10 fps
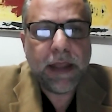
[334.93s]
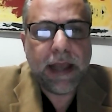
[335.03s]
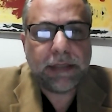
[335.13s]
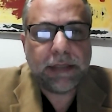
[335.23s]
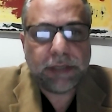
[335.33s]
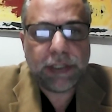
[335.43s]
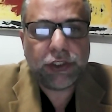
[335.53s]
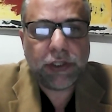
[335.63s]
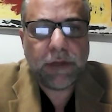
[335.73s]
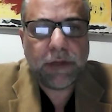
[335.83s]

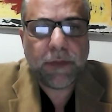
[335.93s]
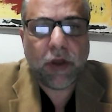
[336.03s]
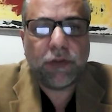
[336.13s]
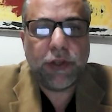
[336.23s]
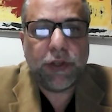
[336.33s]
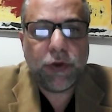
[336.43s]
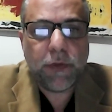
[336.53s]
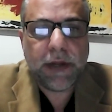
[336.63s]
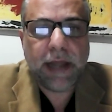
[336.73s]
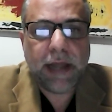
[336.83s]
essential of the
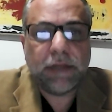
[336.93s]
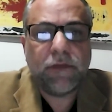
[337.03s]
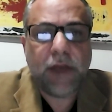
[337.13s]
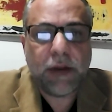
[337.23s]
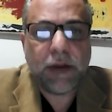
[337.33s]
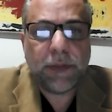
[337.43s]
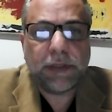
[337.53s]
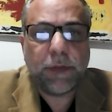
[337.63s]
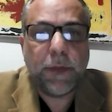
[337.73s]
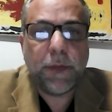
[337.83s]
human and
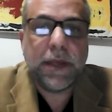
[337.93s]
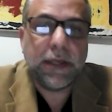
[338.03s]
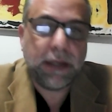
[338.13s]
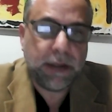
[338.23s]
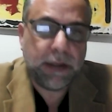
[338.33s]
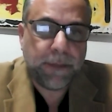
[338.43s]
environmental being.